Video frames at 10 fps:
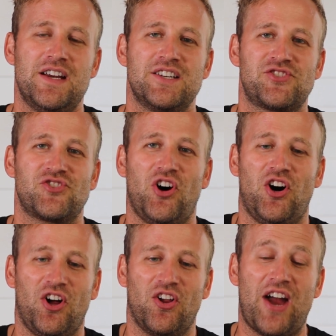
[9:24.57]

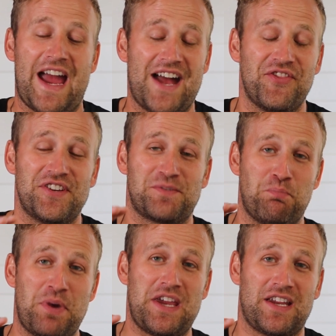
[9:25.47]
Saul had this
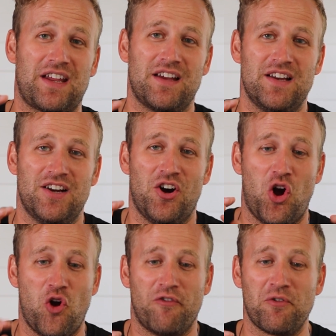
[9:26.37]
big
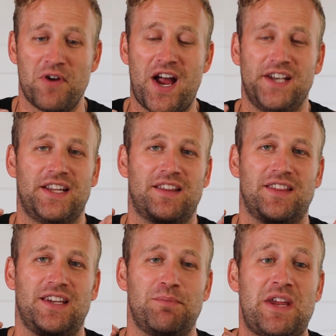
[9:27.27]
overriding
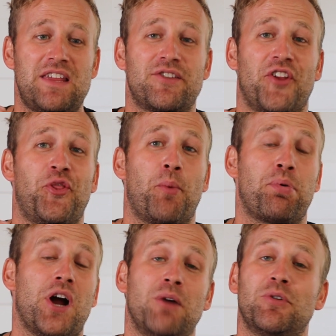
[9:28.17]
theme. He thought the
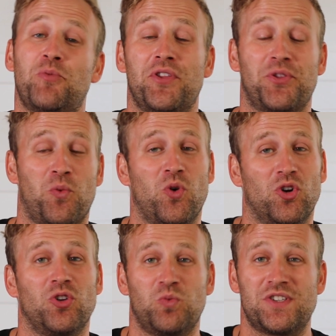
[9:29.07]
problem with the
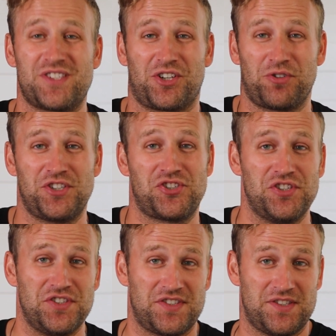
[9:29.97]
world was the
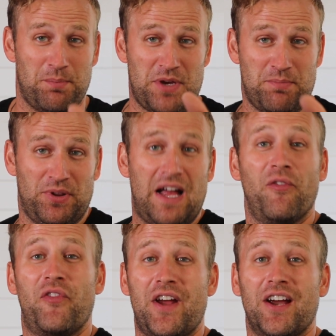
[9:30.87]
Christians, the people
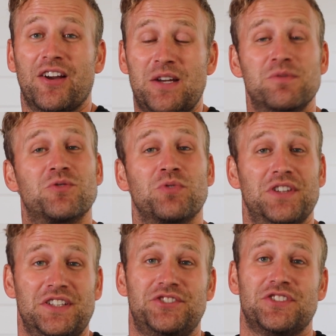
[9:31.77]
out there. He was
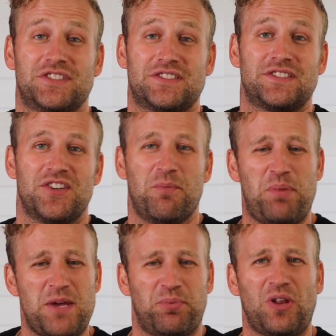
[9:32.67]
religious. The
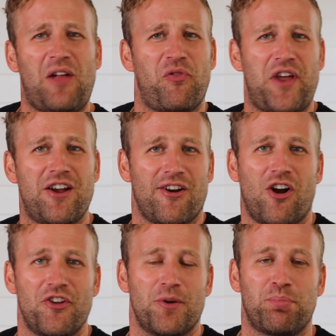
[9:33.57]
people out there
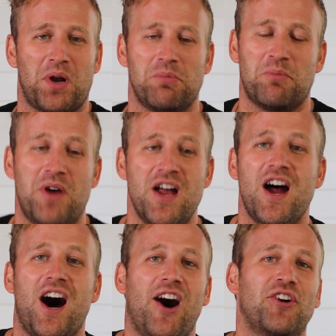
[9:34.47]
are the problem.
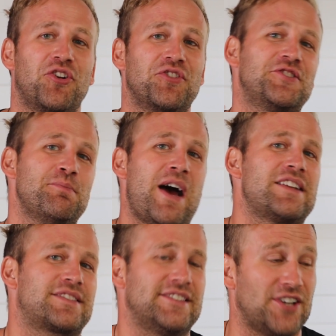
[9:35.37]
I'll go to
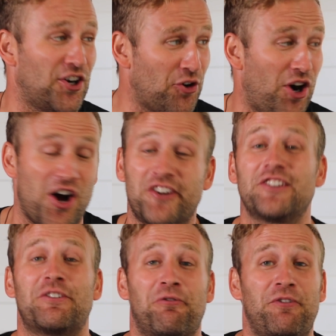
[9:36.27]
Damascus. I'll go
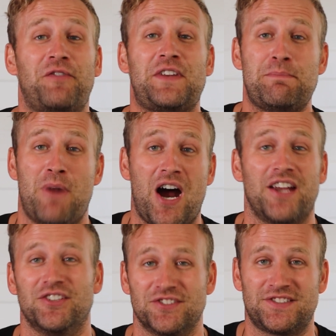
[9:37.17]
150
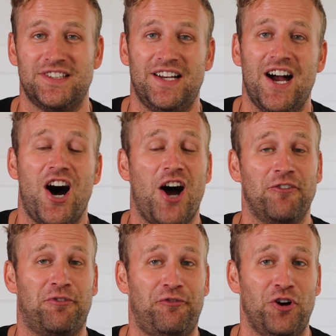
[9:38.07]
miles
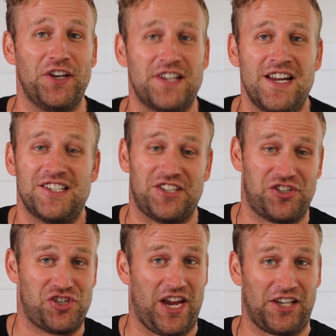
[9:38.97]
on foot to
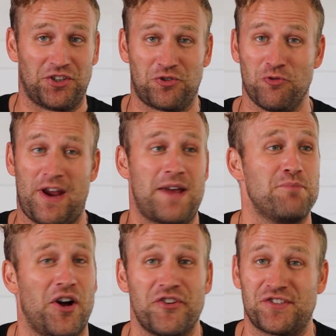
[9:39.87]
chain
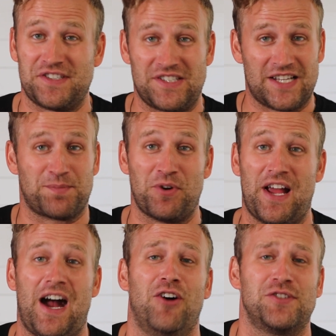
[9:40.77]
grandmothers and desperate
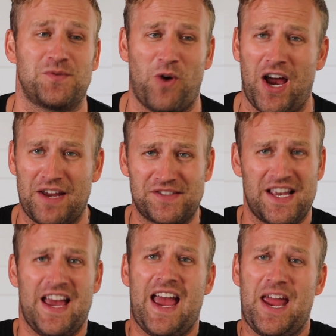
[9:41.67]
housewives
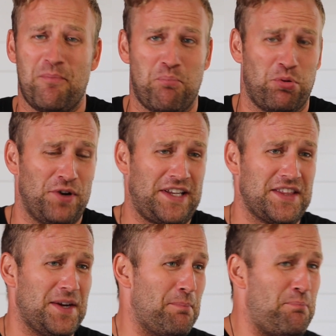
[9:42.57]
and bring
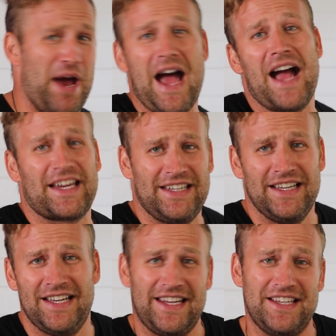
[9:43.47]
them back
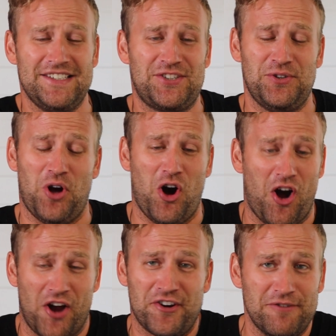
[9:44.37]
into
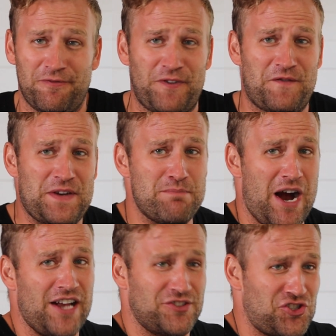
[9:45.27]
150
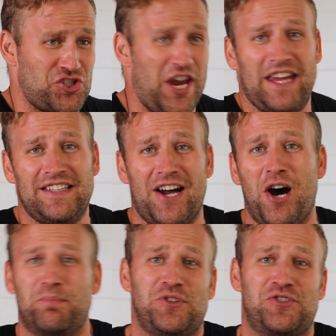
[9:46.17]
miles chained
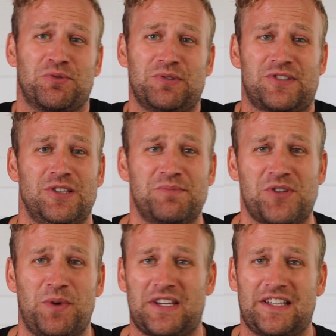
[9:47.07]
up to Jerusalem
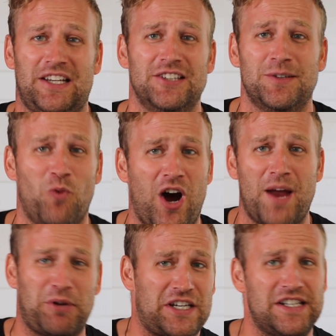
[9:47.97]
so we can kill them.
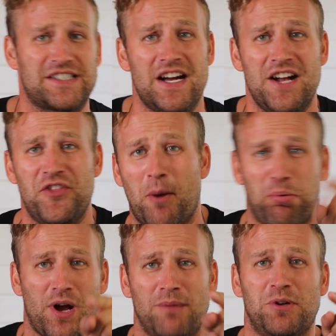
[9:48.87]
Why? Because the
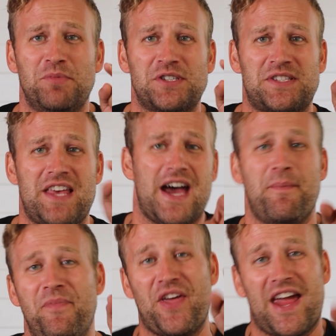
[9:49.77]
problem is
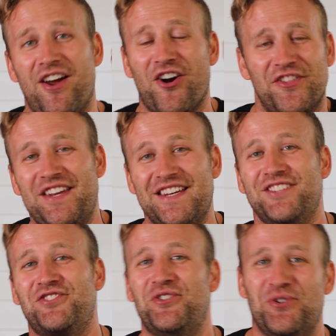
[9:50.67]
them. They are the
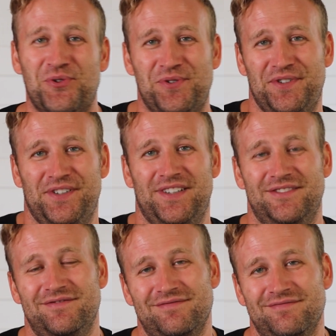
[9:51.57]
issue.
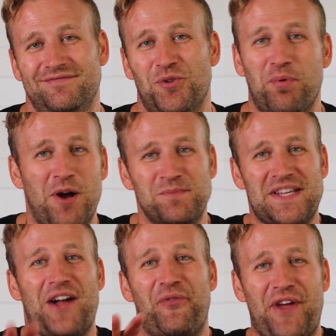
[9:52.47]
The problem's
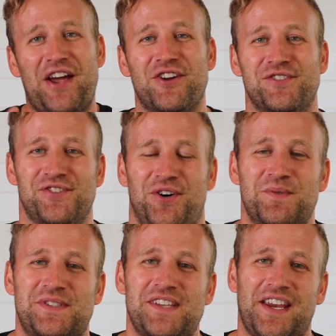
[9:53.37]
out there, Saul
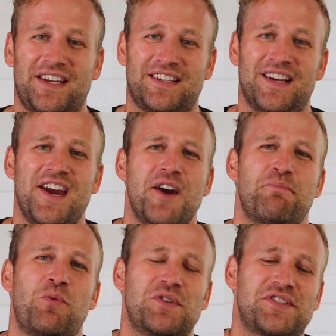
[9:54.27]
was saying.
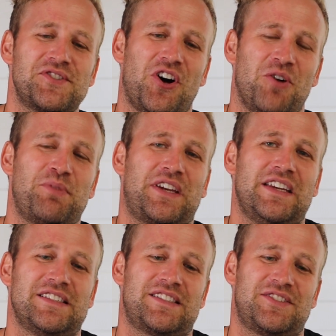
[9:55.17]
But when Saul
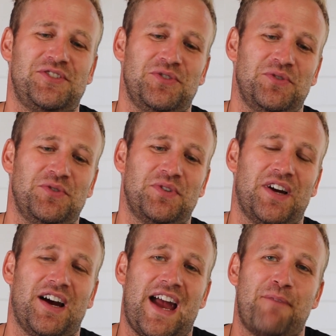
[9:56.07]
begins to
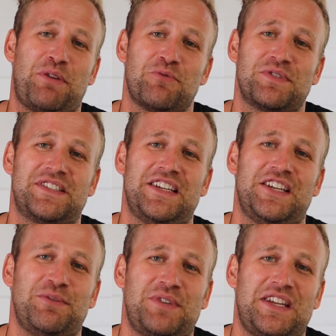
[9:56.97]
be
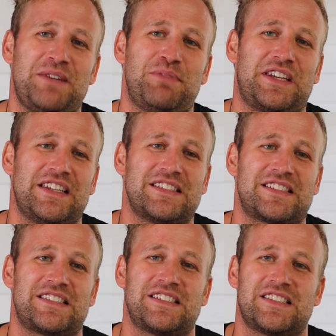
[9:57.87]
redeemed, he
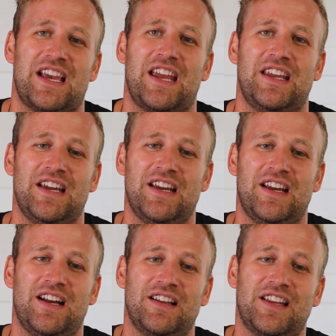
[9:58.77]
begins to say,
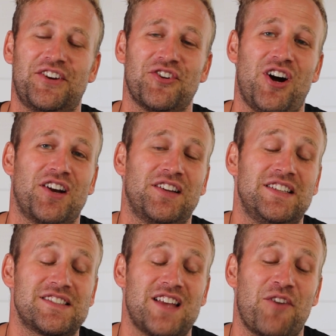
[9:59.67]
later on in
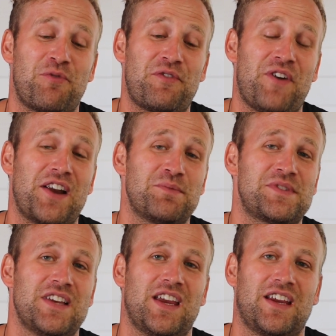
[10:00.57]
his life, we find him
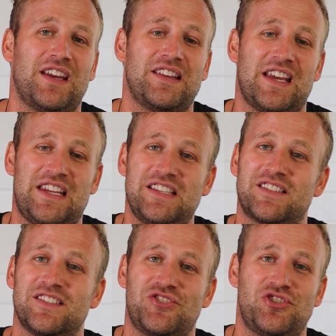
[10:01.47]
saying that he
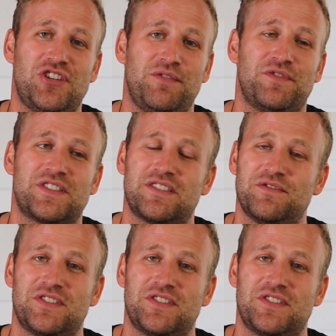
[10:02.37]
is the chiefest of